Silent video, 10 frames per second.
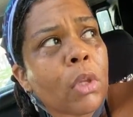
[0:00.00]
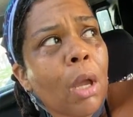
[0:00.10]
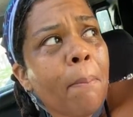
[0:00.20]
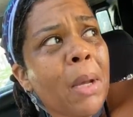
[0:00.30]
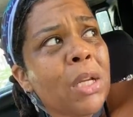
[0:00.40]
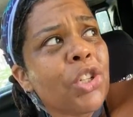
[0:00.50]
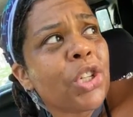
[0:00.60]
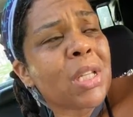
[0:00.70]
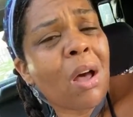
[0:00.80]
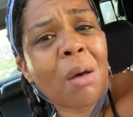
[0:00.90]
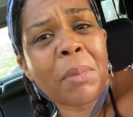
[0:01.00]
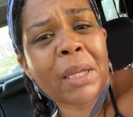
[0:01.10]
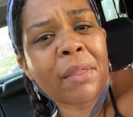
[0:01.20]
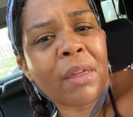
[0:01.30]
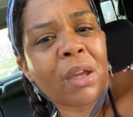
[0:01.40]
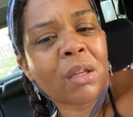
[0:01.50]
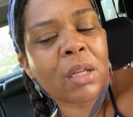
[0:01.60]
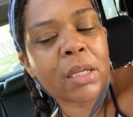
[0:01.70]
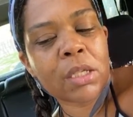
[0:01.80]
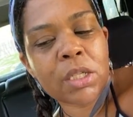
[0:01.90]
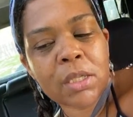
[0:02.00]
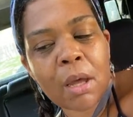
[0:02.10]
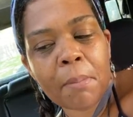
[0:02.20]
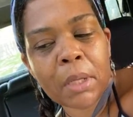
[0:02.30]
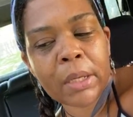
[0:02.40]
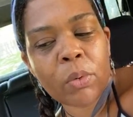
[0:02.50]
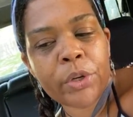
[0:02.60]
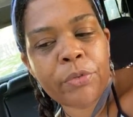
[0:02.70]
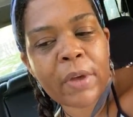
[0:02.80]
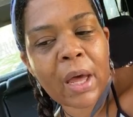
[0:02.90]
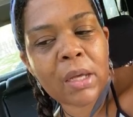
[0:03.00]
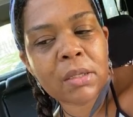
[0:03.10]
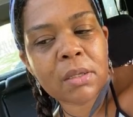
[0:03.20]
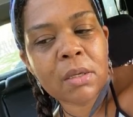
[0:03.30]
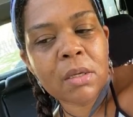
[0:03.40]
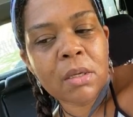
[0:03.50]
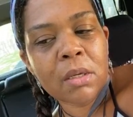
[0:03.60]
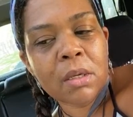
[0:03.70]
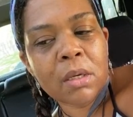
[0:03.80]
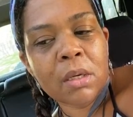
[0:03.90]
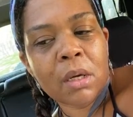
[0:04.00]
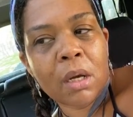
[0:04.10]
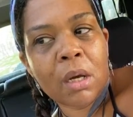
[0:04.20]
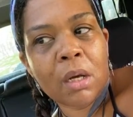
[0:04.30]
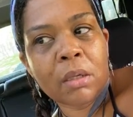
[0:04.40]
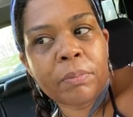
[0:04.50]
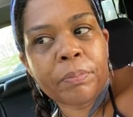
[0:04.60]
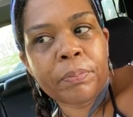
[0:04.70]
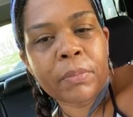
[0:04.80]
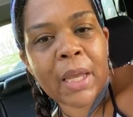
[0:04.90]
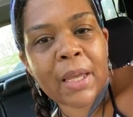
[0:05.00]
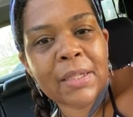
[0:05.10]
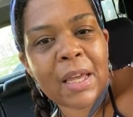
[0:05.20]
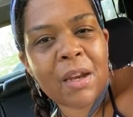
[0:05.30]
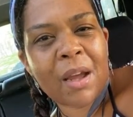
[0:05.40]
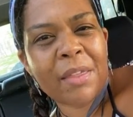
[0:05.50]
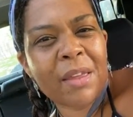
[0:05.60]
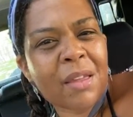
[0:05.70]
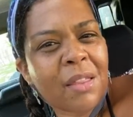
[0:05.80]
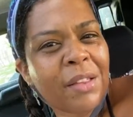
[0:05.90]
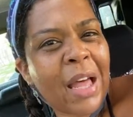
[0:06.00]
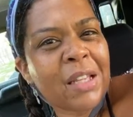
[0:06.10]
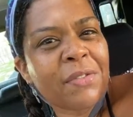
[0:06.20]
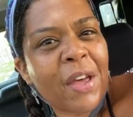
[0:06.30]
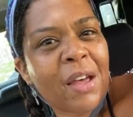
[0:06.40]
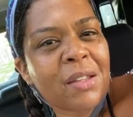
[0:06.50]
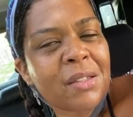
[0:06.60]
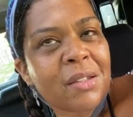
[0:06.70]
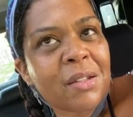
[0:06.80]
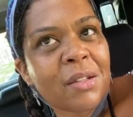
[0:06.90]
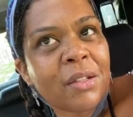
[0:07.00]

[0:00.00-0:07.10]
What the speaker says: but it's just a humbling thing. Like it's just humbling when you fast. Like I said, I think the last fast